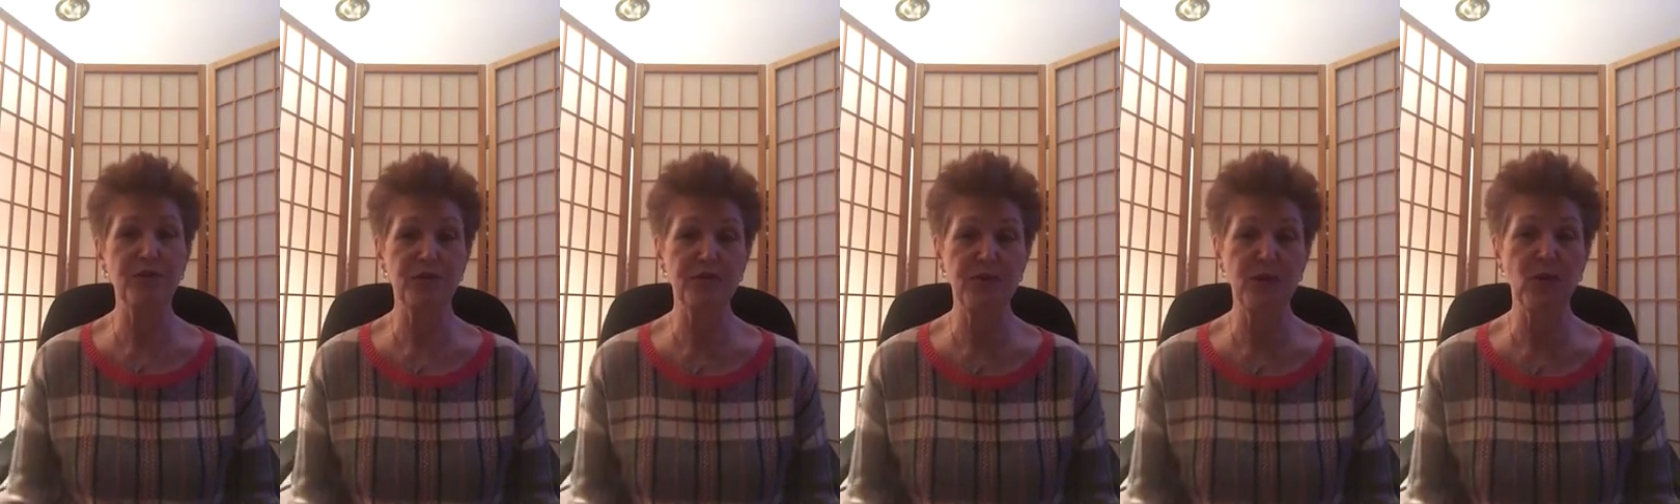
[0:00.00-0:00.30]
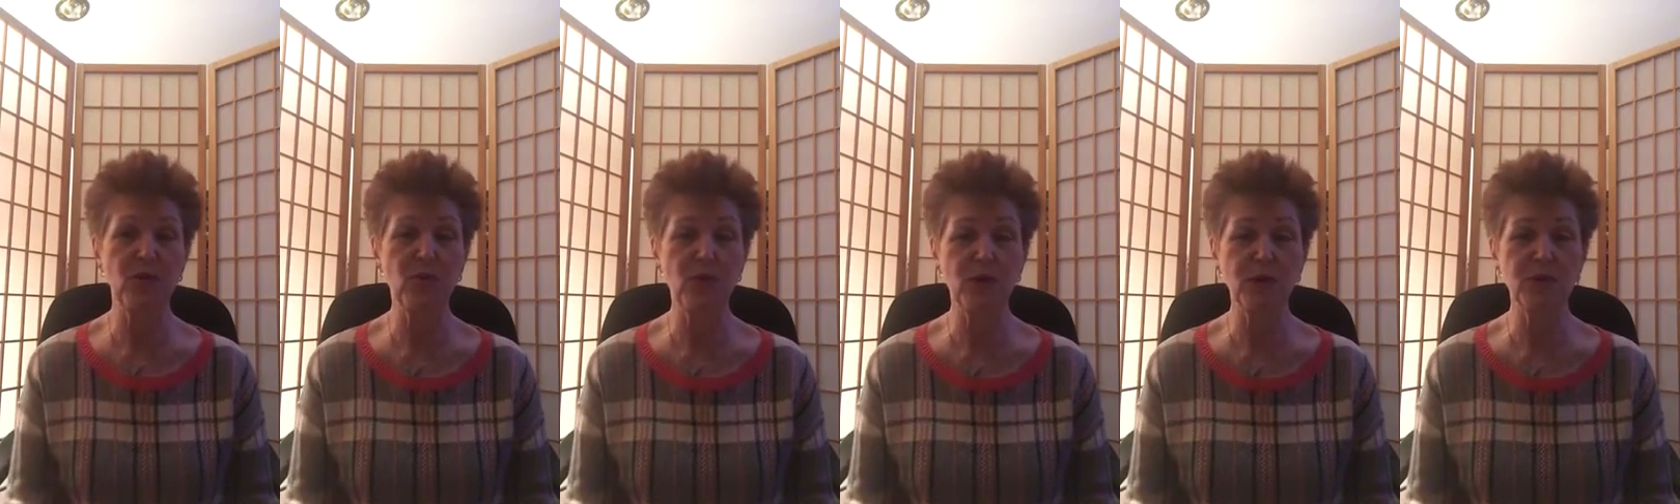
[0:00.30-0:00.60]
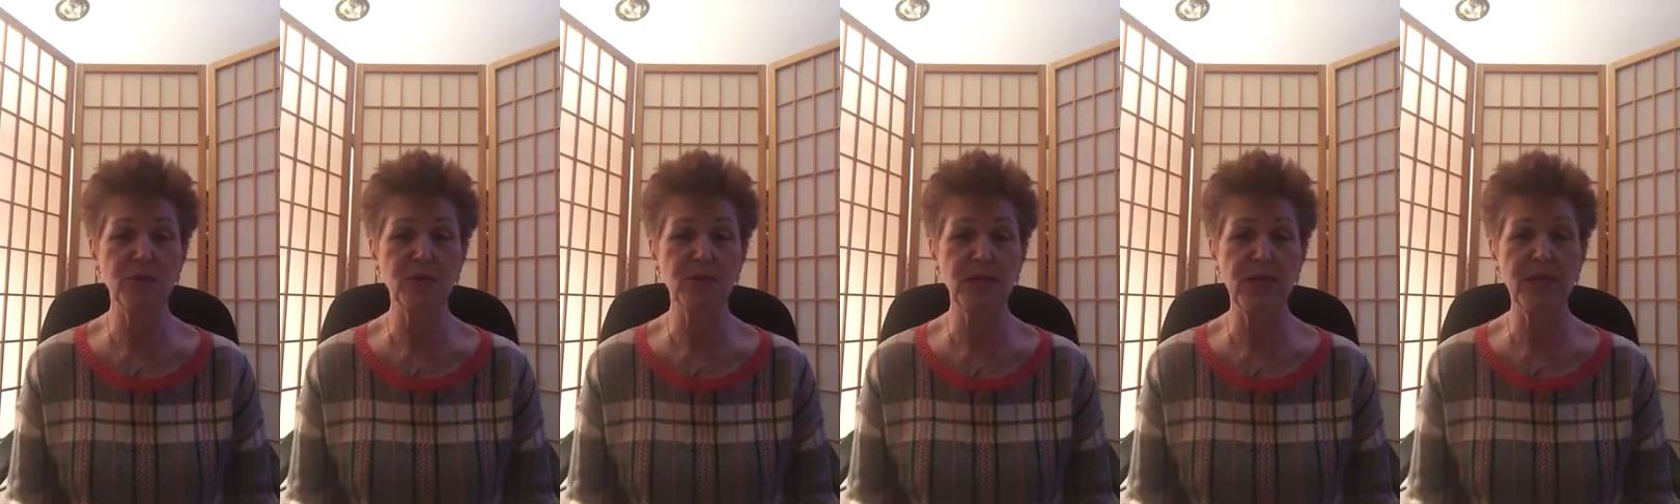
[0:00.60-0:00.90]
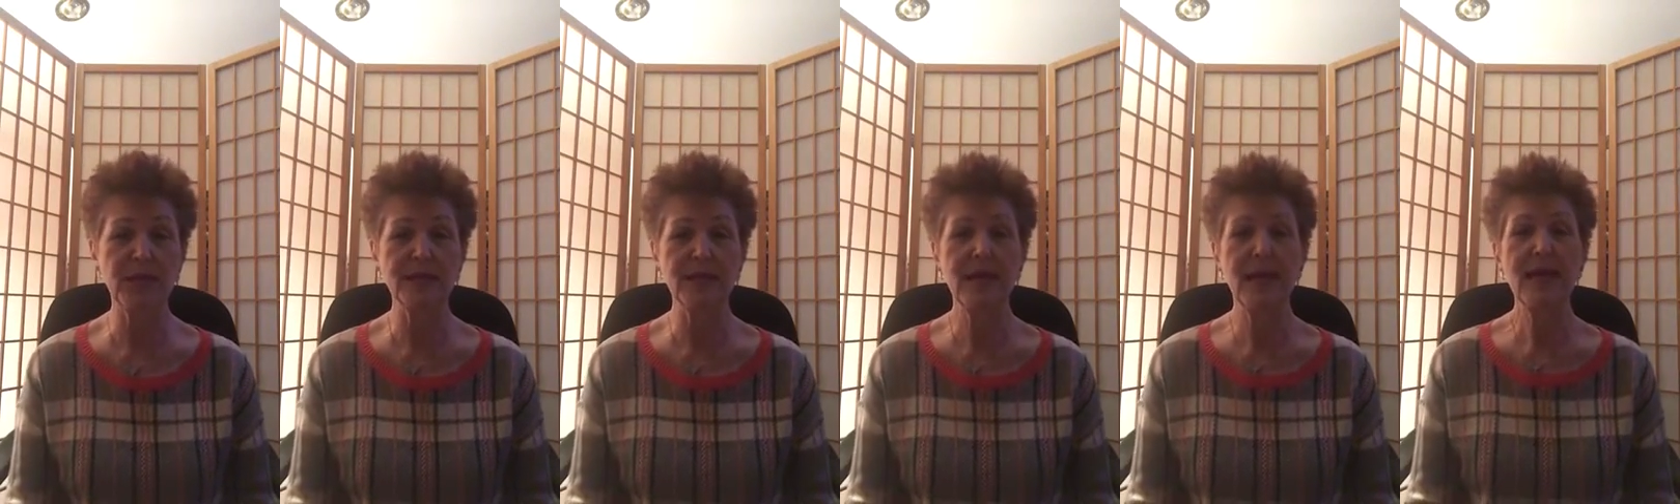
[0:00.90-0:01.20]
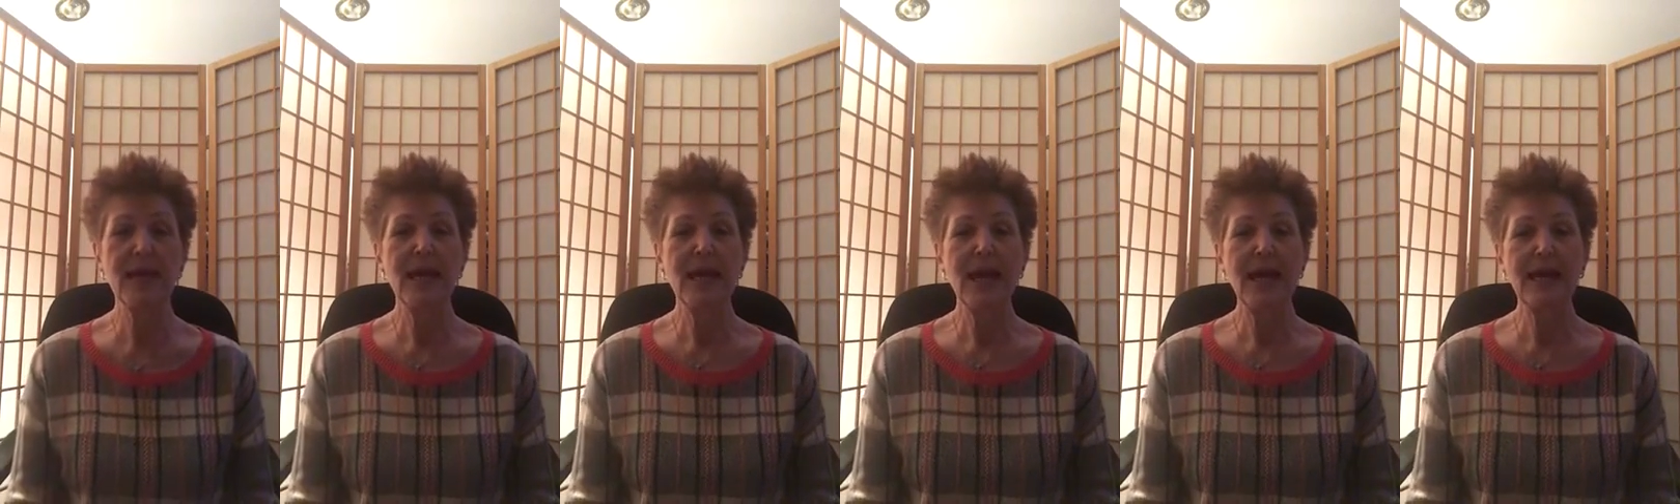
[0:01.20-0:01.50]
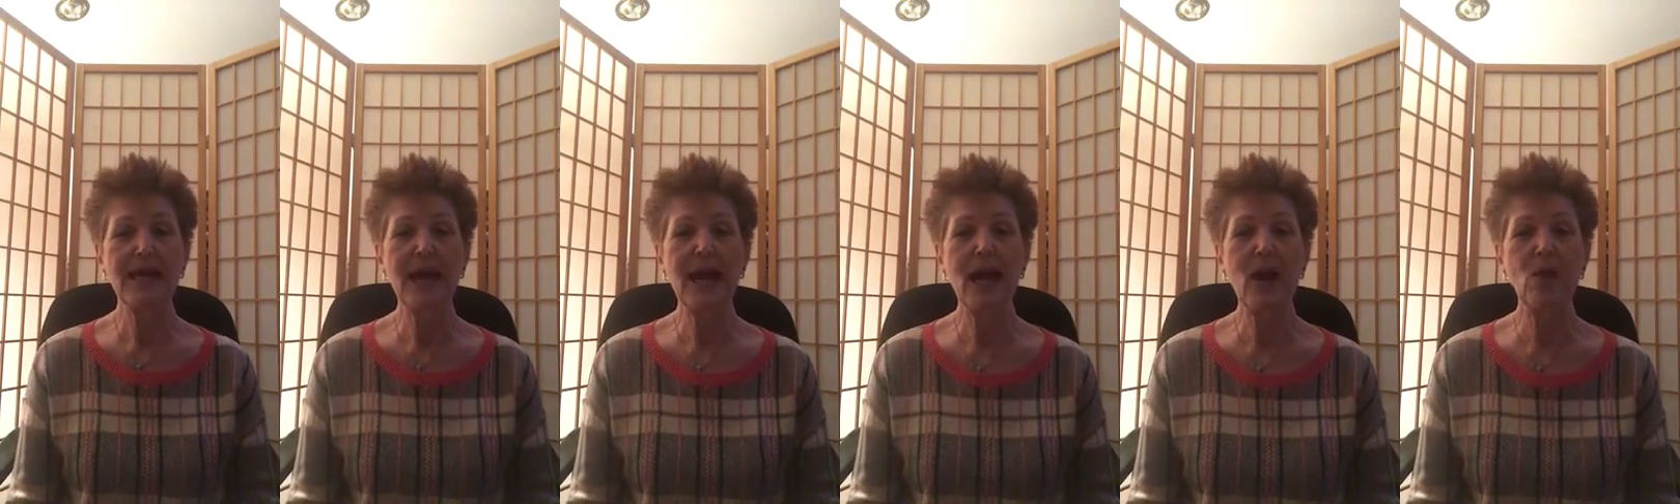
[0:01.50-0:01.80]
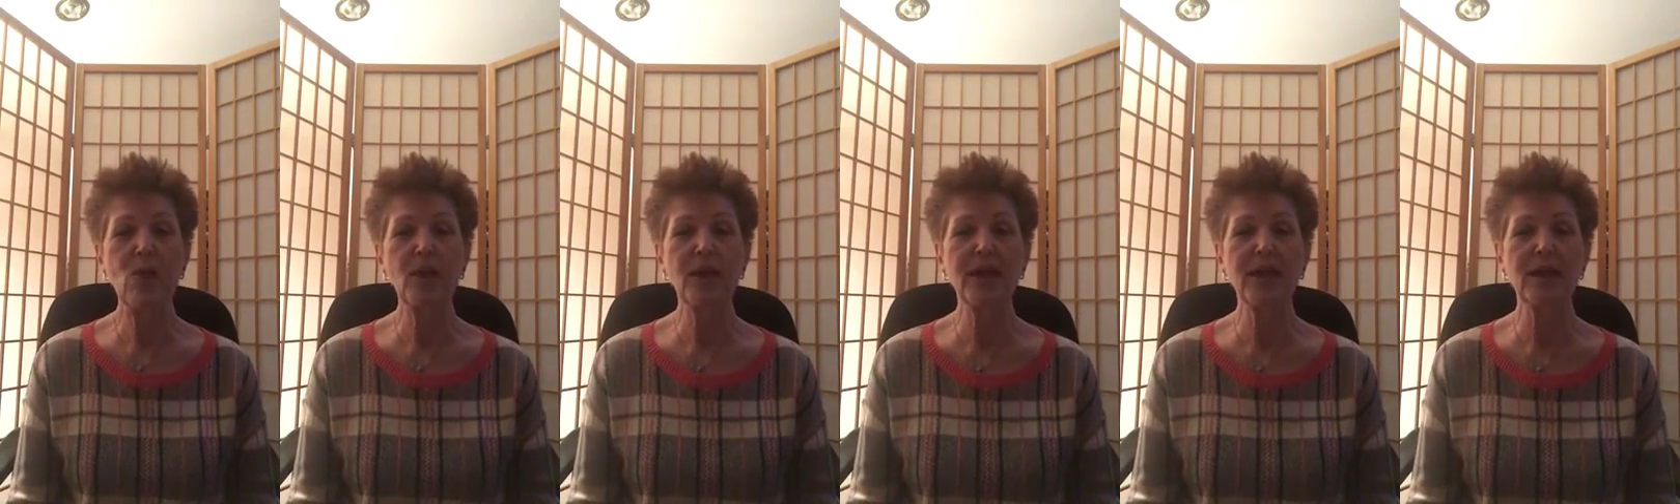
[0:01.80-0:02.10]
of spirit works with us and
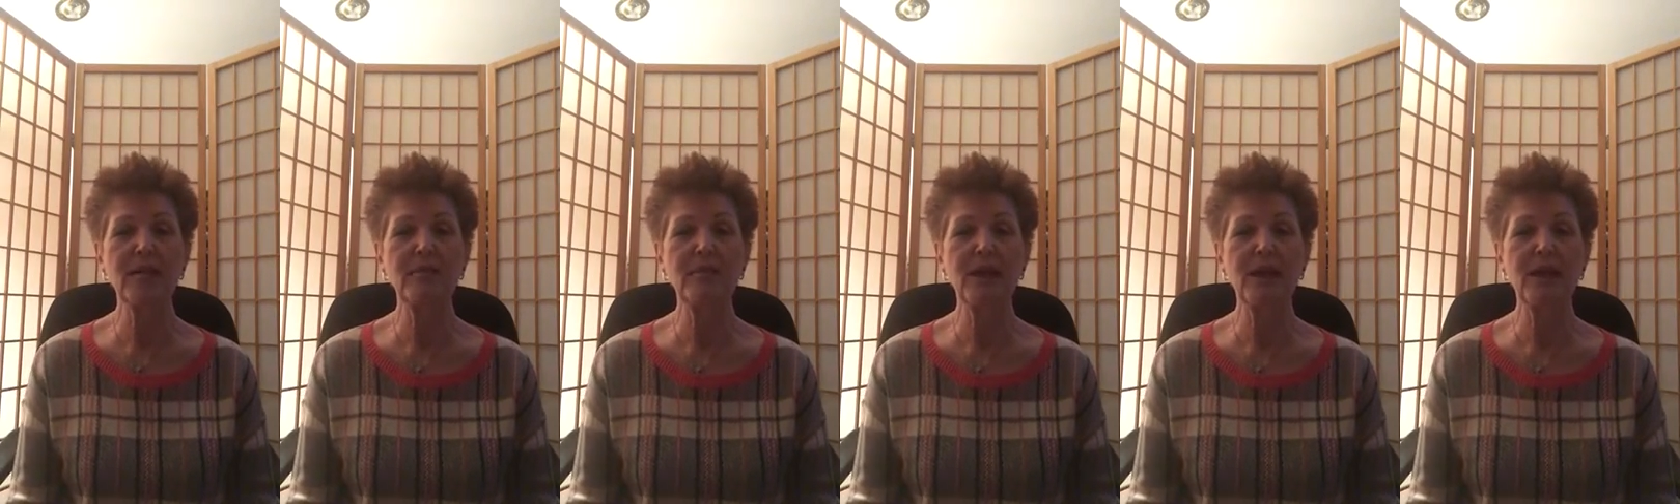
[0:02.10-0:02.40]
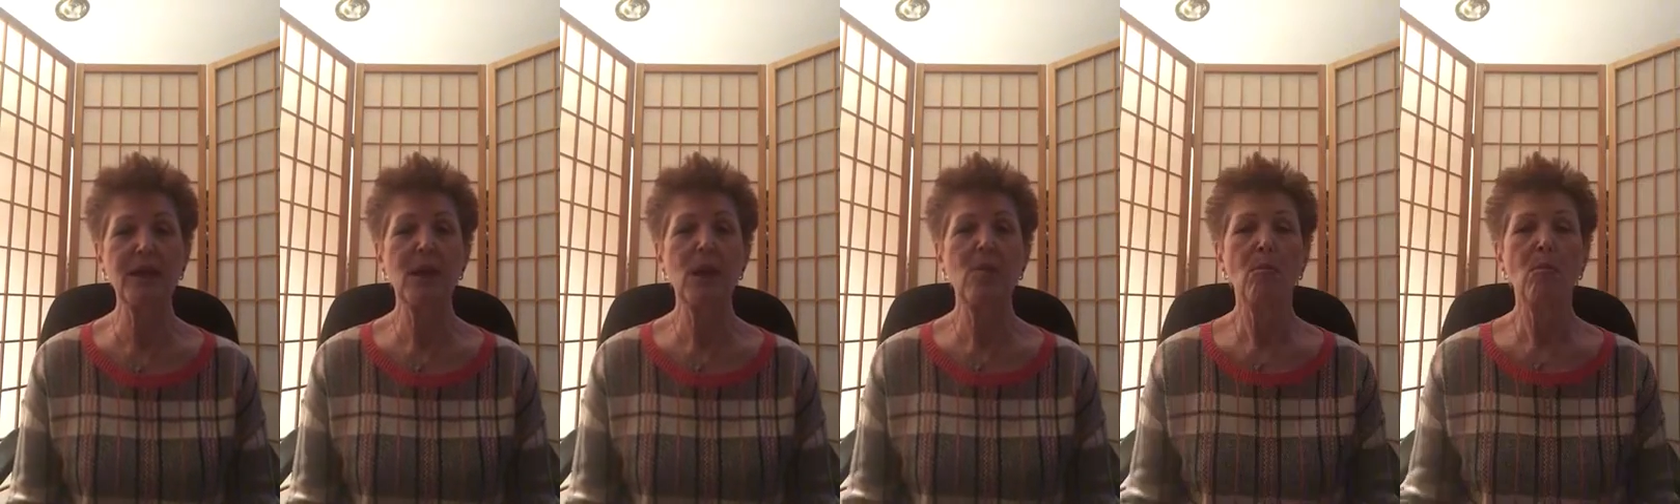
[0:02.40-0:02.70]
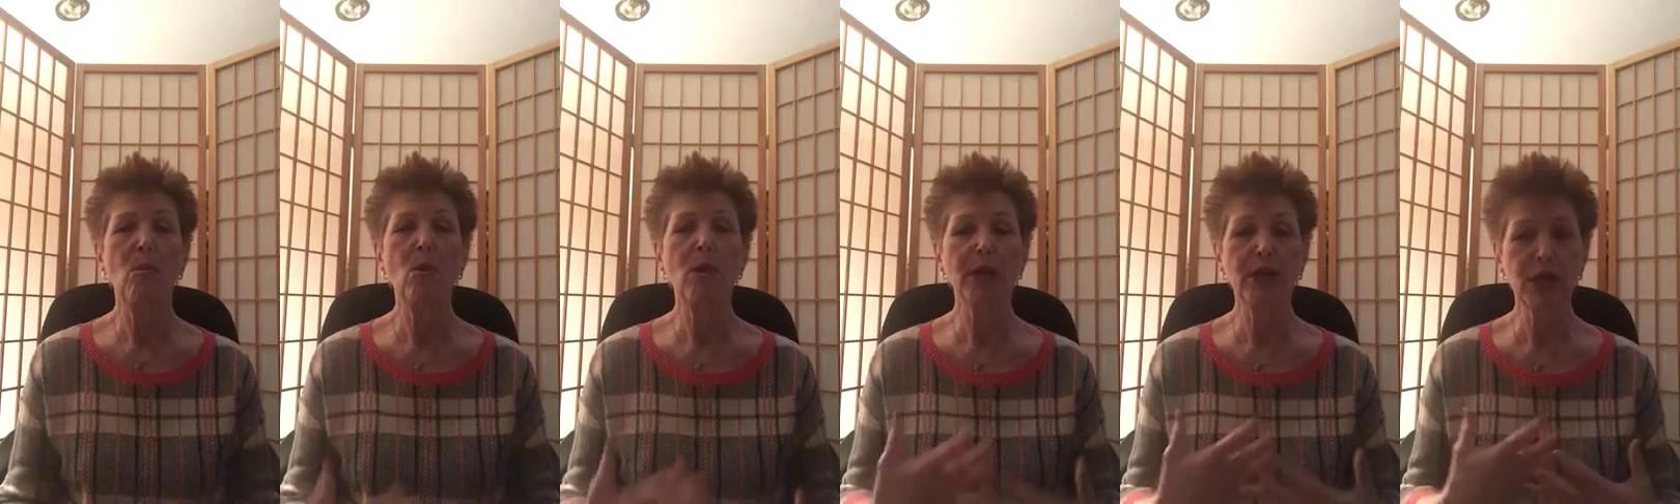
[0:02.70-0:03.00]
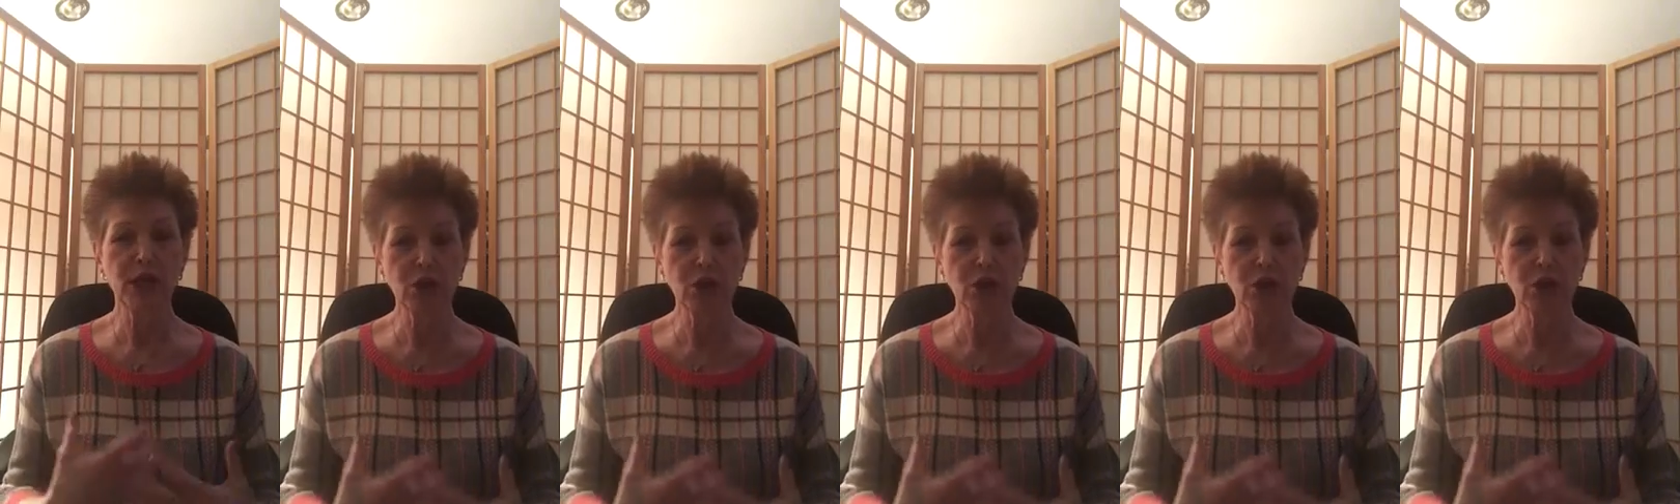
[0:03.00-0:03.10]
how we can be more in